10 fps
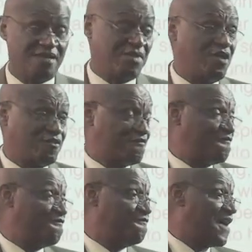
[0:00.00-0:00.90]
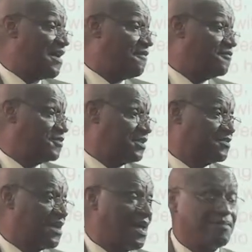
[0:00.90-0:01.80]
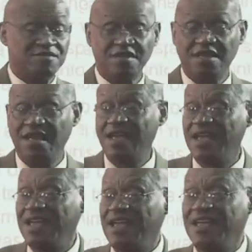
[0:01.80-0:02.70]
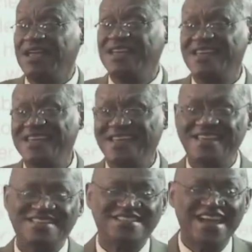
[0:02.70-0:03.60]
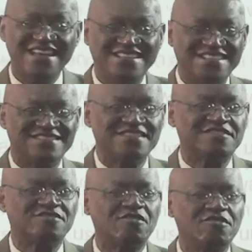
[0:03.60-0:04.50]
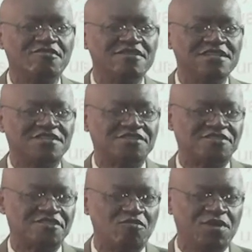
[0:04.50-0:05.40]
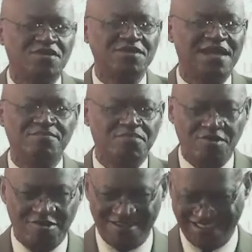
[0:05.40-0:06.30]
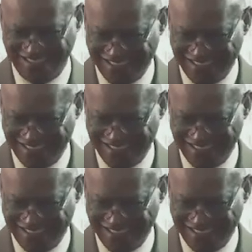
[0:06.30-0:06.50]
about five, six times, He changes the stories so we don't get bored.